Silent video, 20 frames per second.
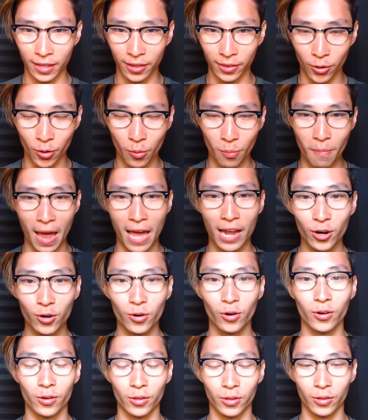No matter
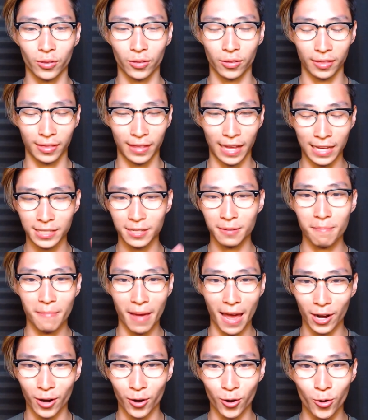who, doesn't
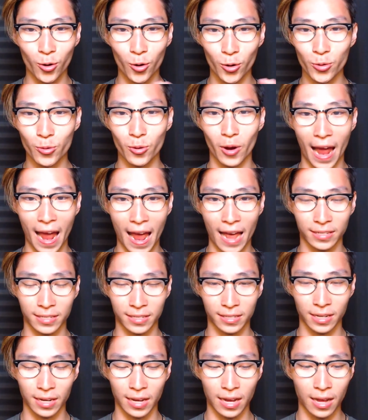matter who you
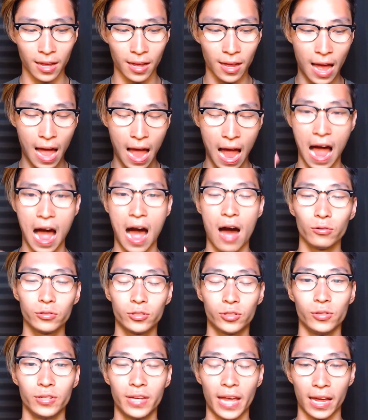ask, how
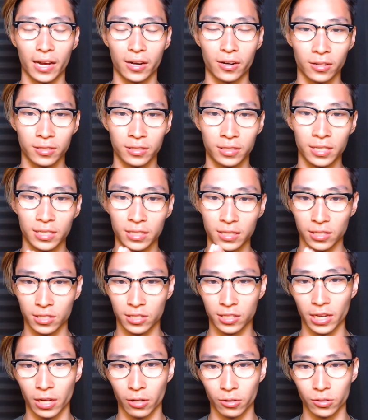to get consistent
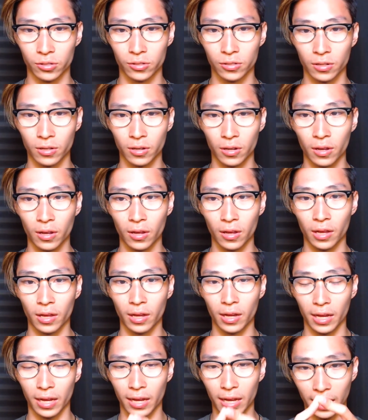sales
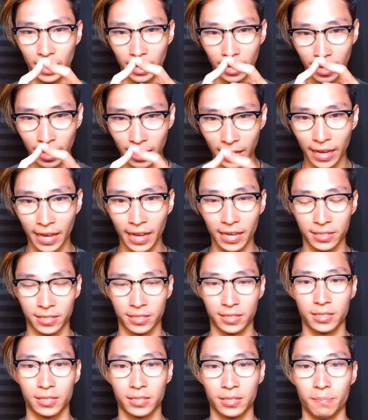
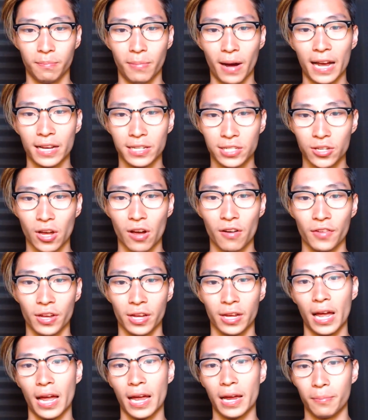is by
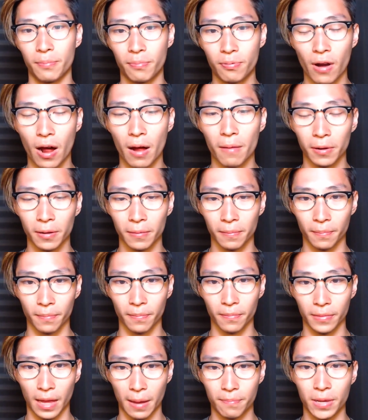solving a problem
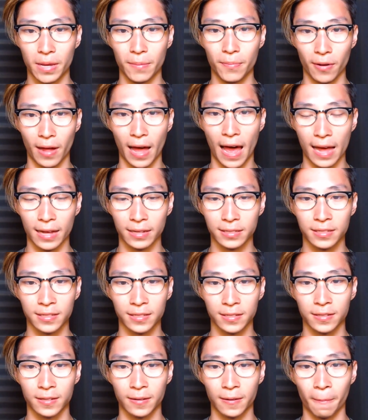that people
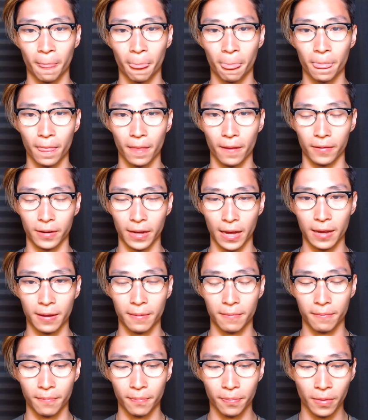has. Okay?
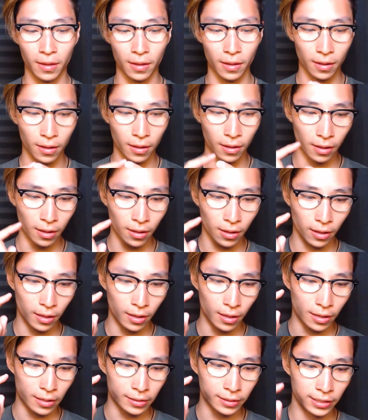
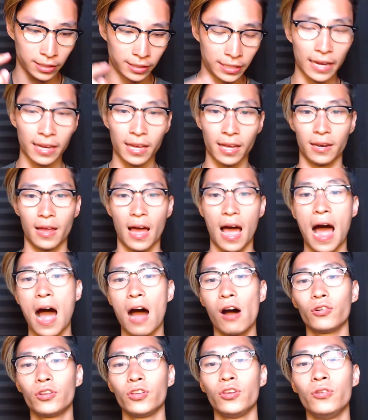Second,
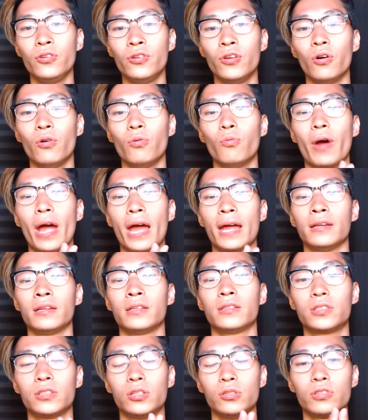how do you know
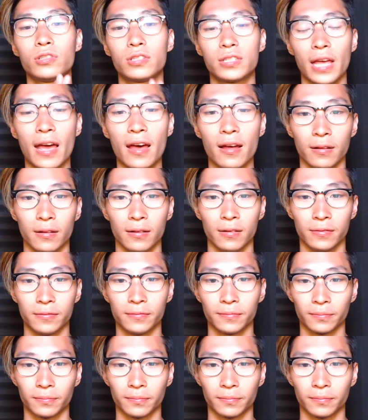when to scale?